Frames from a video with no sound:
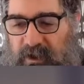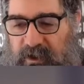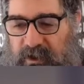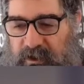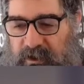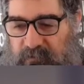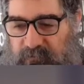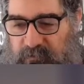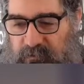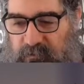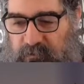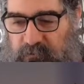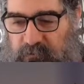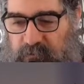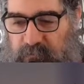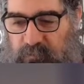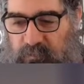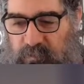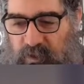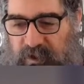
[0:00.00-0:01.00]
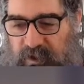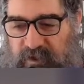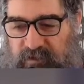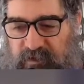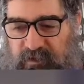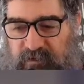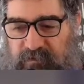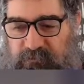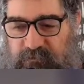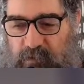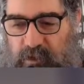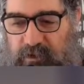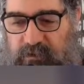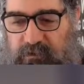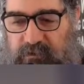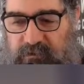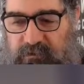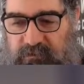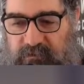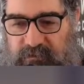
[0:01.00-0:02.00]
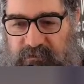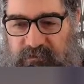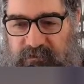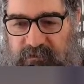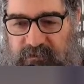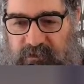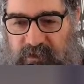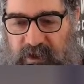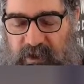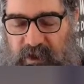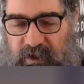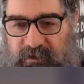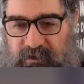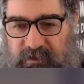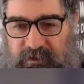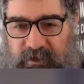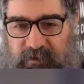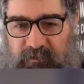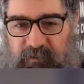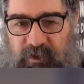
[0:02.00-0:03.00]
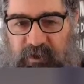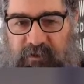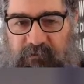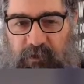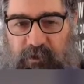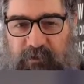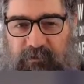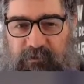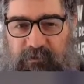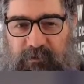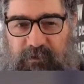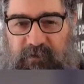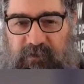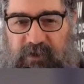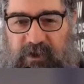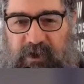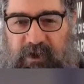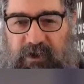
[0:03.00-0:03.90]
If you play a test run and you let it play right through to the